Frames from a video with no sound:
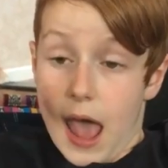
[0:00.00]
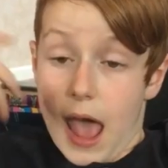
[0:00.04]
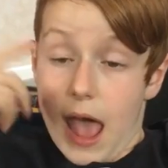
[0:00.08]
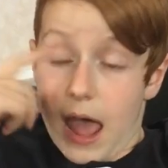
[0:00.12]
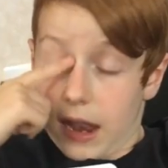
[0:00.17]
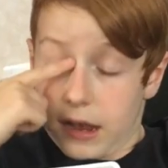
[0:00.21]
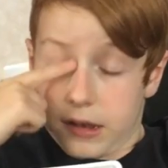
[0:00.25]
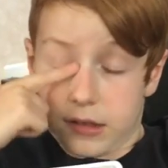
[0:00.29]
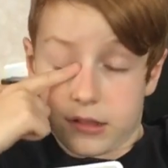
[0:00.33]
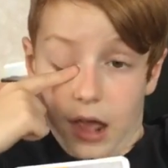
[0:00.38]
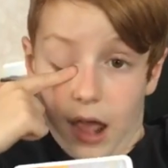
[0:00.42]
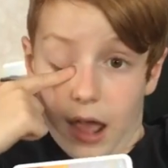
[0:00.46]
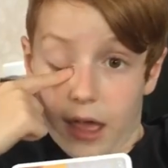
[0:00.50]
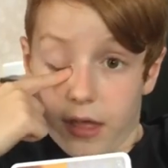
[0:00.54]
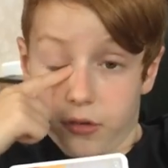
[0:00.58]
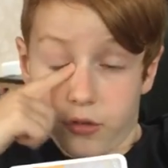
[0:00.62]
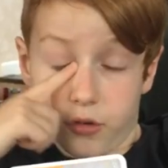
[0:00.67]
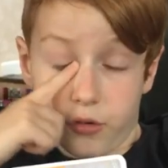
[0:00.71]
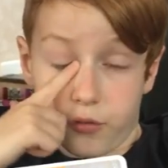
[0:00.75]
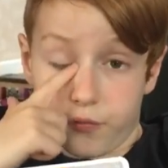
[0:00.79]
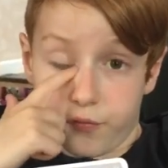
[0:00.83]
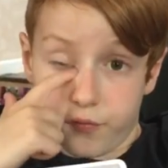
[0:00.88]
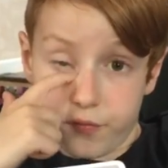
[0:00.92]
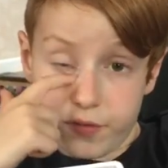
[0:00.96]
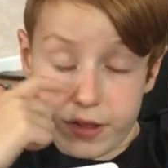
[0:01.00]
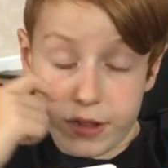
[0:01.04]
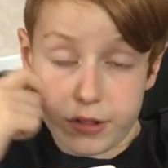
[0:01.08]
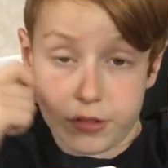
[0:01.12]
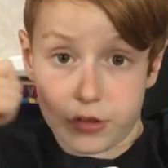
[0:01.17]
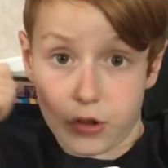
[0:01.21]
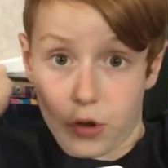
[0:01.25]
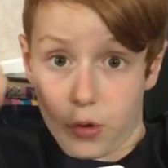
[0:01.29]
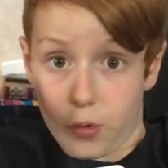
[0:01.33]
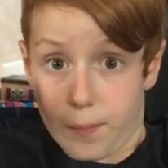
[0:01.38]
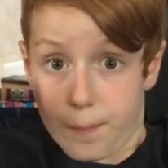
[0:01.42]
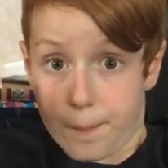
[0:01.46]
and Tyler
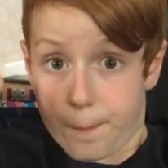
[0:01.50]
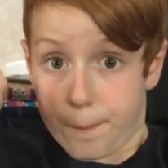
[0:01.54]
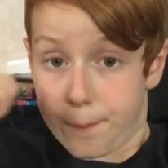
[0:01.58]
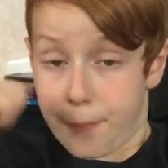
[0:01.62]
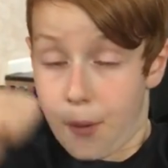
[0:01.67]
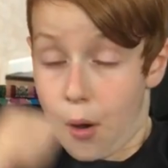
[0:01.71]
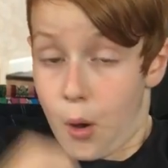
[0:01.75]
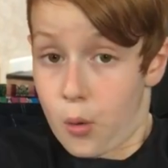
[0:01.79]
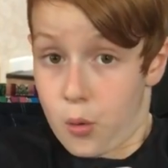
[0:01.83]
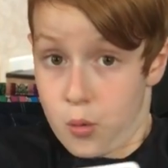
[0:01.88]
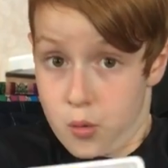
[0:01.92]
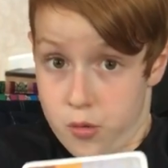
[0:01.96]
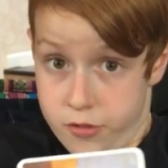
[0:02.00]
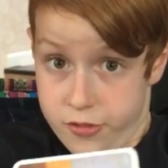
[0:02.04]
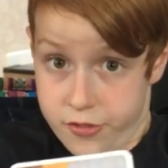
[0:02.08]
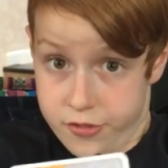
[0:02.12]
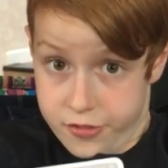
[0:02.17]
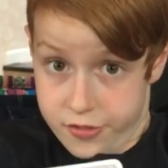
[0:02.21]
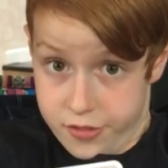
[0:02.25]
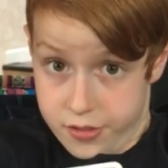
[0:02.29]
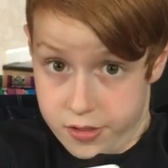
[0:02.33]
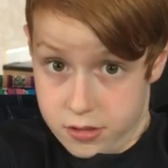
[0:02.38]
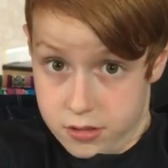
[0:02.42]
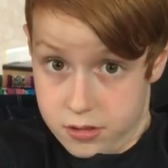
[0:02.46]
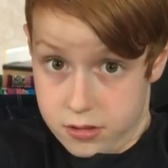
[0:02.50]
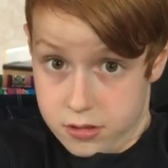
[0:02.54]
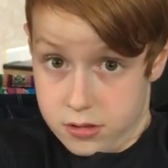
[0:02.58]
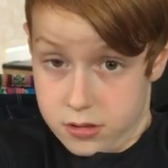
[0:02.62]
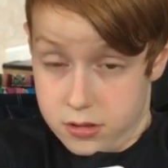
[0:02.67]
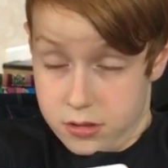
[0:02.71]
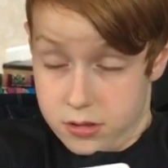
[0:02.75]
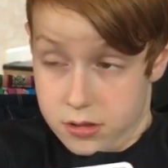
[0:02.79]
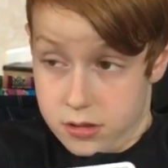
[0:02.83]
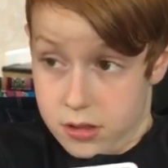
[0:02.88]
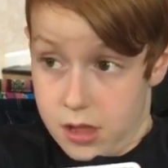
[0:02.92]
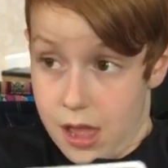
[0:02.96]
vetoed both,
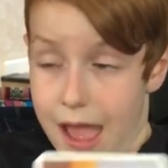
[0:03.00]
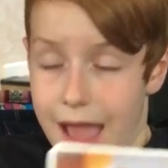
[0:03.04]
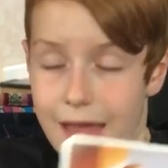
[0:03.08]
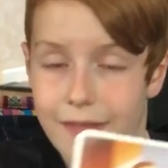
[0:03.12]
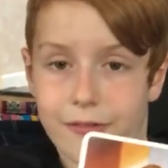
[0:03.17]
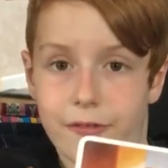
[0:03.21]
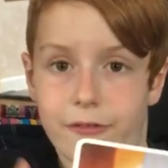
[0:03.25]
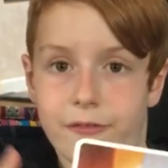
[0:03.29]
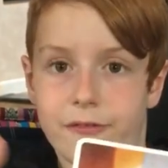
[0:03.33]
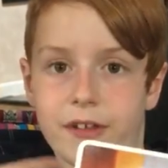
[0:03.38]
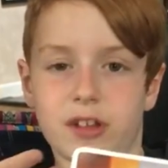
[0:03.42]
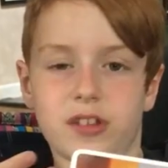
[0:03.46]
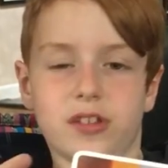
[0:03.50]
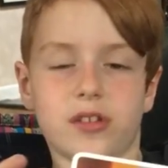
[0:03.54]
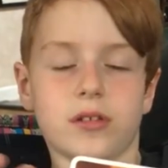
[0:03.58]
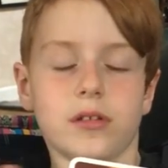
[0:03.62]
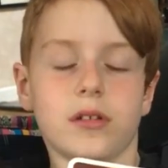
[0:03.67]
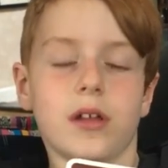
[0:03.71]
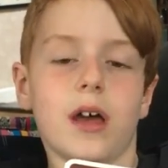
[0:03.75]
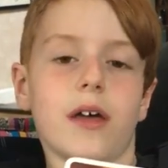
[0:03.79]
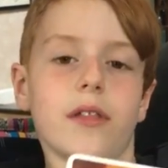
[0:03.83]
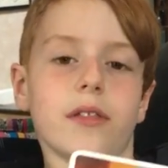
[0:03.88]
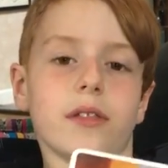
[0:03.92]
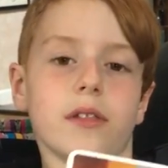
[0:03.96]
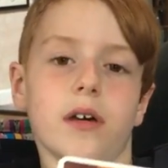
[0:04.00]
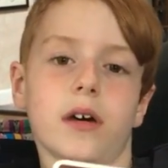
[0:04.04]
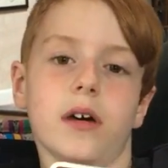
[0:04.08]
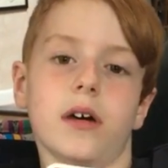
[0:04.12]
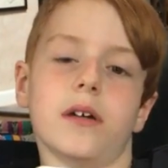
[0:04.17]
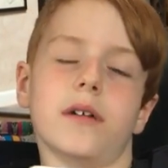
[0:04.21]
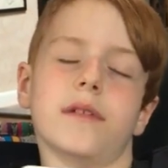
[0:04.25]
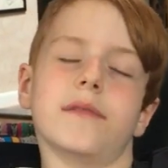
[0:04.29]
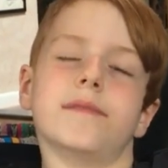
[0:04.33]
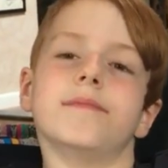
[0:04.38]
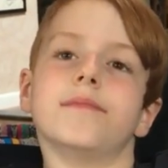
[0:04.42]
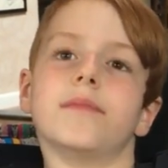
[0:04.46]
and
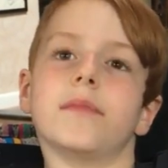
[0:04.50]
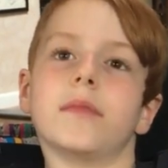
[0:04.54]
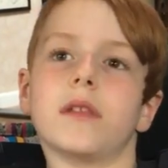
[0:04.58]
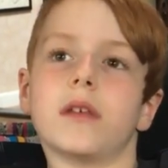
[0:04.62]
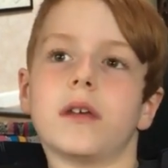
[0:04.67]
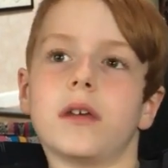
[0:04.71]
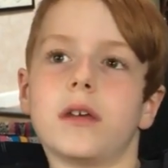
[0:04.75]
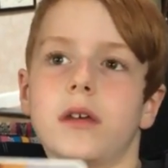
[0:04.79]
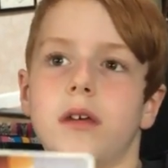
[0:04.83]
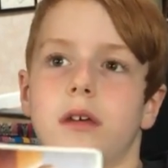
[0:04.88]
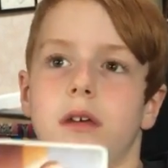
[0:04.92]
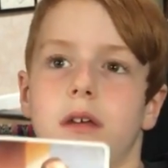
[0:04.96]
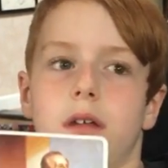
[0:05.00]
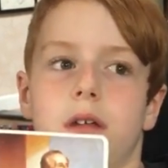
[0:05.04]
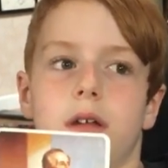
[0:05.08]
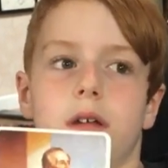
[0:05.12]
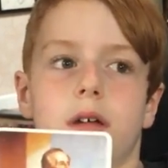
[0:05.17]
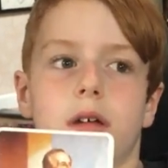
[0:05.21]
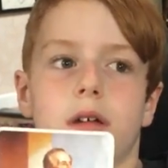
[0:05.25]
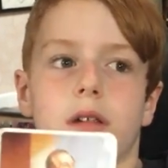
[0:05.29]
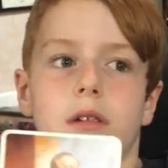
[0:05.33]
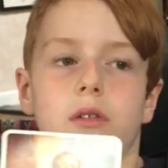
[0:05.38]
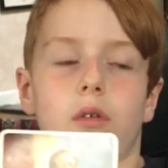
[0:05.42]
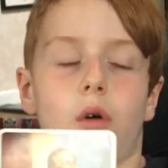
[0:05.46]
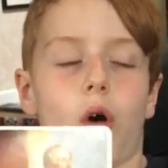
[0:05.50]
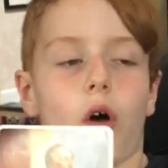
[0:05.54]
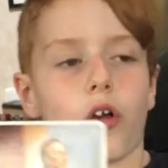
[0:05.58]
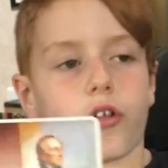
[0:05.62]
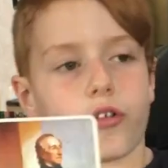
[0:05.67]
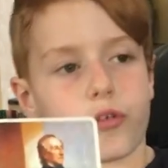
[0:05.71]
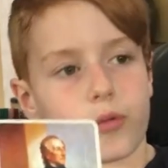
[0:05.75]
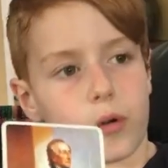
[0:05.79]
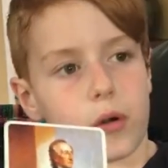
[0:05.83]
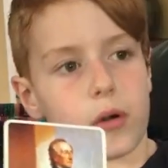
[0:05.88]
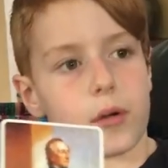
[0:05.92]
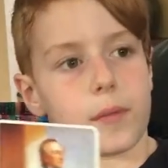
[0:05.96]
the
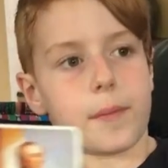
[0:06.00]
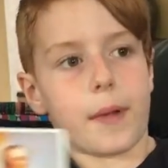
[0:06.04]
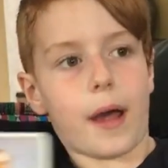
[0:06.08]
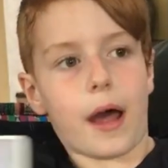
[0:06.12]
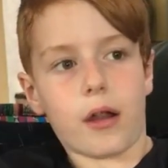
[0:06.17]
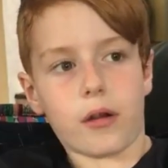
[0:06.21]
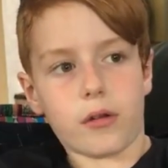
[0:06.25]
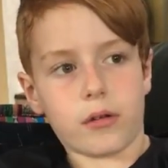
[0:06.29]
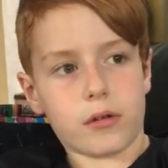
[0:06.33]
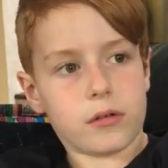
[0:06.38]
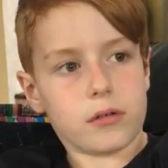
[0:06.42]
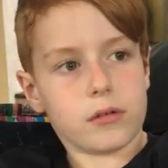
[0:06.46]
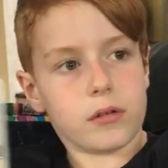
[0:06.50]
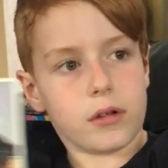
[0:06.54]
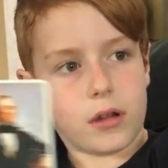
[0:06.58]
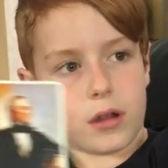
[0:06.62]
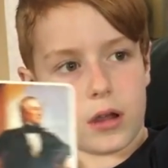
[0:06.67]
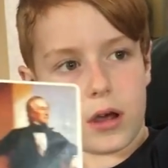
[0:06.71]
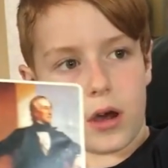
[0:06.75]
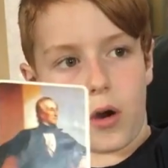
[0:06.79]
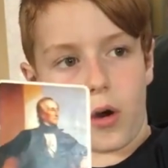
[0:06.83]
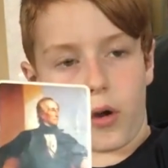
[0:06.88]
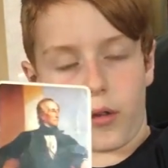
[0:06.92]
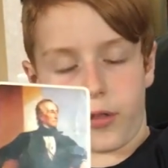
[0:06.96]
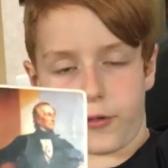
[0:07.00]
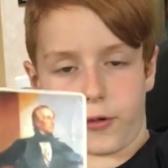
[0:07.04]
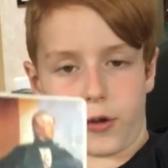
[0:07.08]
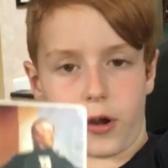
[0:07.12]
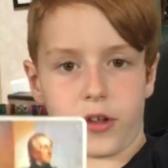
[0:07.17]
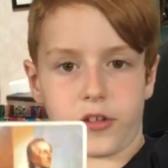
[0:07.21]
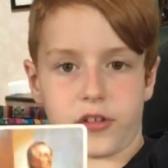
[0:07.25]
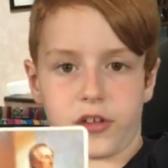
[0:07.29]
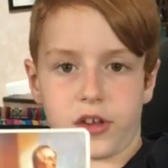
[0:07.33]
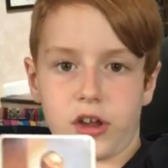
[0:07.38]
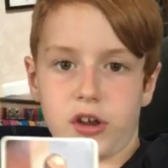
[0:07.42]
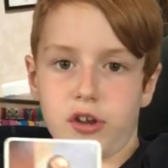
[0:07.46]
laws were about
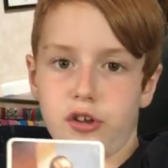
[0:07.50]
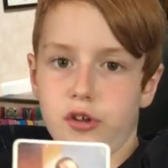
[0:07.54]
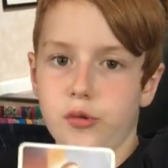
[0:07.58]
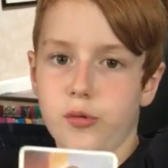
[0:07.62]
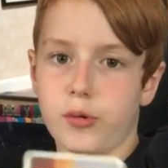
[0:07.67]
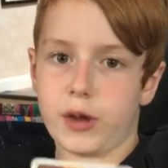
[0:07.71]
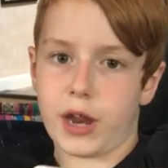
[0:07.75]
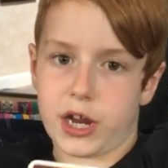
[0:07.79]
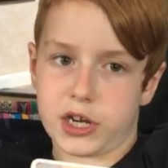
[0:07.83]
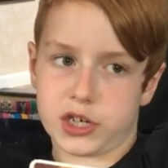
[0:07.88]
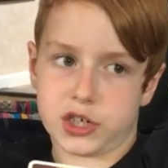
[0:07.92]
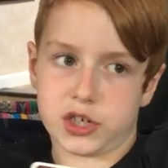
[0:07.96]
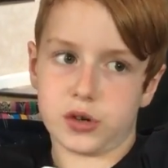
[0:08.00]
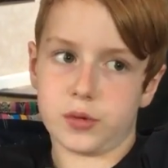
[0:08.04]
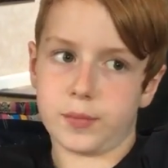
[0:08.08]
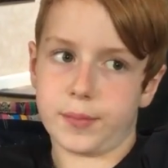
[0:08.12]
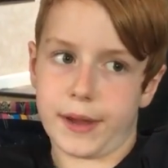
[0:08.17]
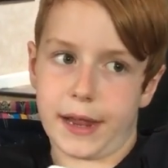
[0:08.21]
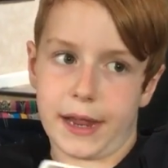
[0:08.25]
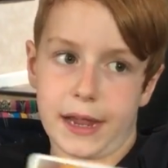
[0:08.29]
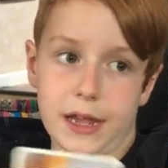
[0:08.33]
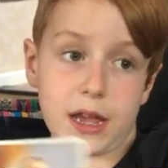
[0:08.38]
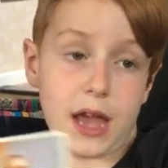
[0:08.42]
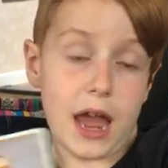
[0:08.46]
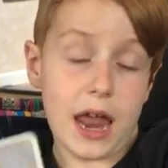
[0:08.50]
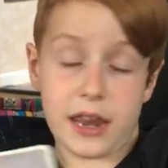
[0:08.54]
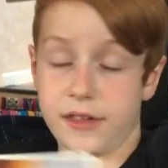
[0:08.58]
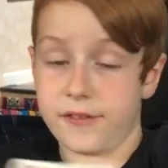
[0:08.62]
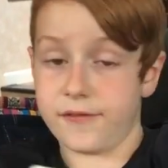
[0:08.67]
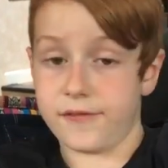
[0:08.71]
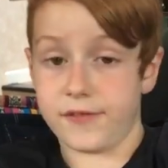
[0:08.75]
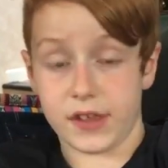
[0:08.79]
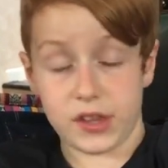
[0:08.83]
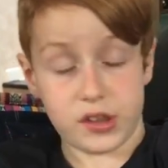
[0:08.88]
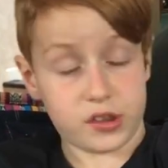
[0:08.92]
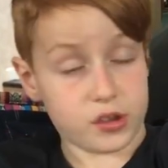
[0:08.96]
authorizing a new national bank, and he
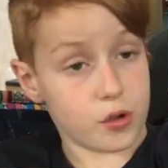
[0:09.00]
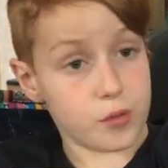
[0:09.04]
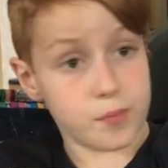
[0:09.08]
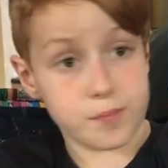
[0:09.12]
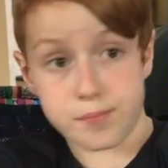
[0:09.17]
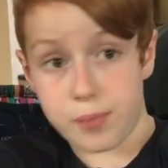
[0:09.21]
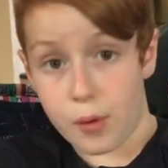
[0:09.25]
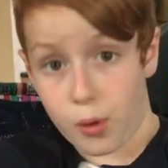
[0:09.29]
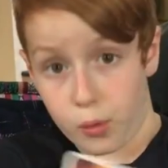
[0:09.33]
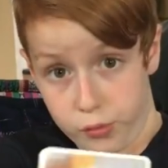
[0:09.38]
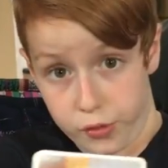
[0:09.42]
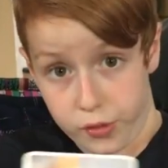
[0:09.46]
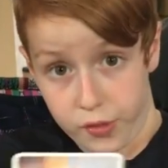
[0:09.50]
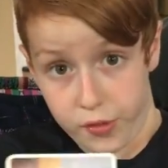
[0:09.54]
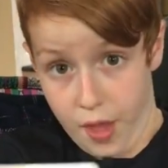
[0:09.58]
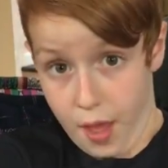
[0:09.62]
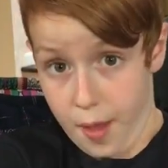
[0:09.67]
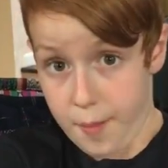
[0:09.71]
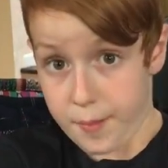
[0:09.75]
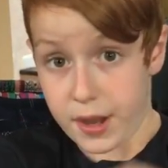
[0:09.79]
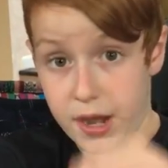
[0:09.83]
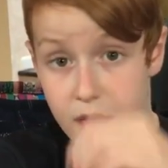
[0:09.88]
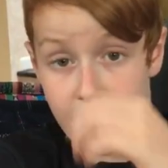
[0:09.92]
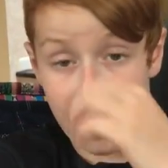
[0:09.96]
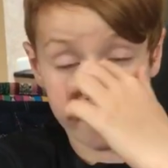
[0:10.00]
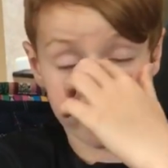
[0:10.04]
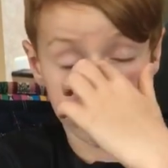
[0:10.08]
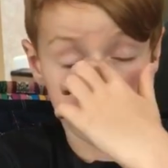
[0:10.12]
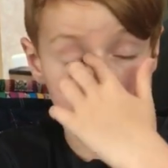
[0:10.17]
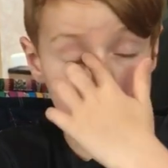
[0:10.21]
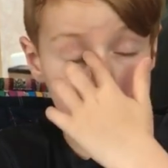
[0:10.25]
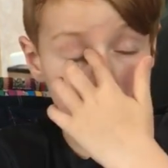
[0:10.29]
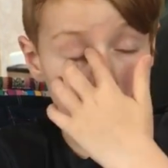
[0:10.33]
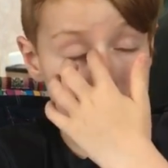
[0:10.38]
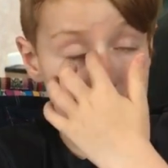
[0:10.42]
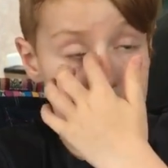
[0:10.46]
vetoed both of them. And
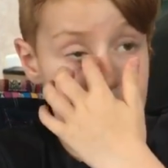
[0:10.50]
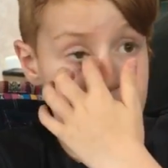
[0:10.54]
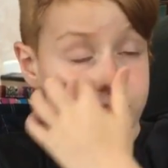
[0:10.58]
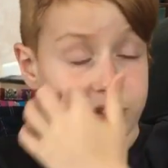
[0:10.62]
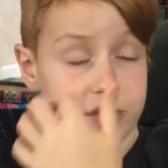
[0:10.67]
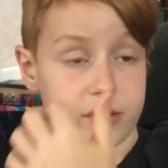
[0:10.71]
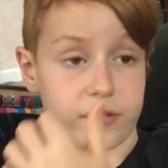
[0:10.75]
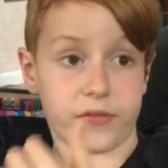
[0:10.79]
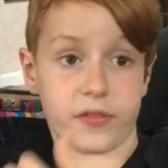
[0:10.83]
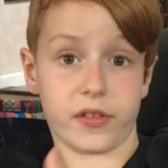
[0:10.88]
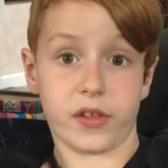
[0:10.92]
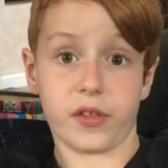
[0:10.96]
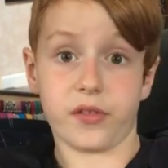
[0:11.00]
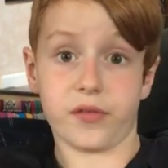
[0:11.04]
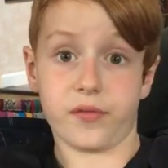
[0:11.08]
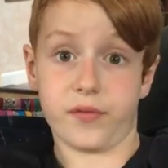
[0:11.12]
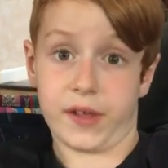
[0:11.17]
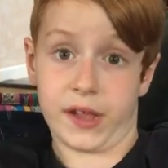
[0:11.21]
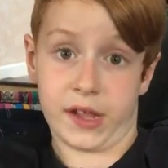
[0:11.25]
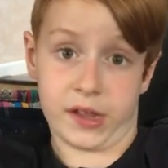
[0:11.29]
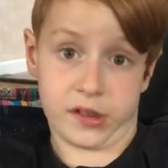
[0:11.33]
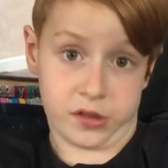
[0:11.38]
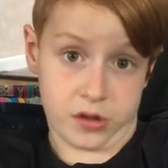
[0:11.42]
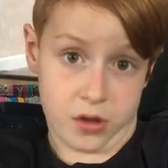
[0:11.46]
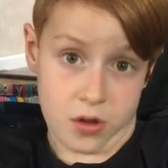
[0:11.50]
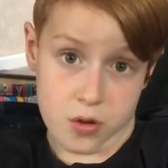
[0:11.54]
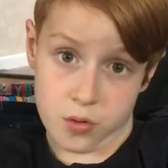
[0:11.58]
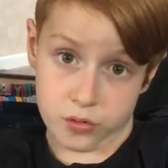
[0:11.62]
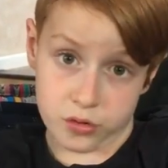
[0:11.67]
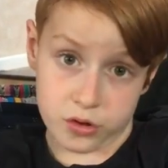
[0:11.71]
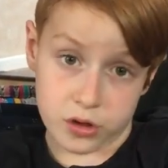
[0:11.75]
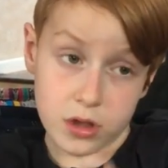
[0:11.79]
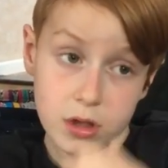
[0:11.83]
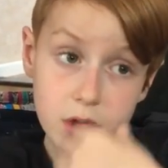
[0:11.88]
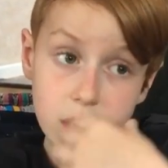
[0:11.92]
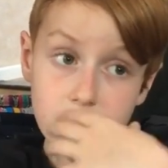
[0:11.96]
after the last of these
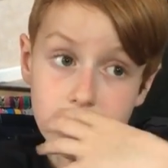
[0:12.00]
vetoes,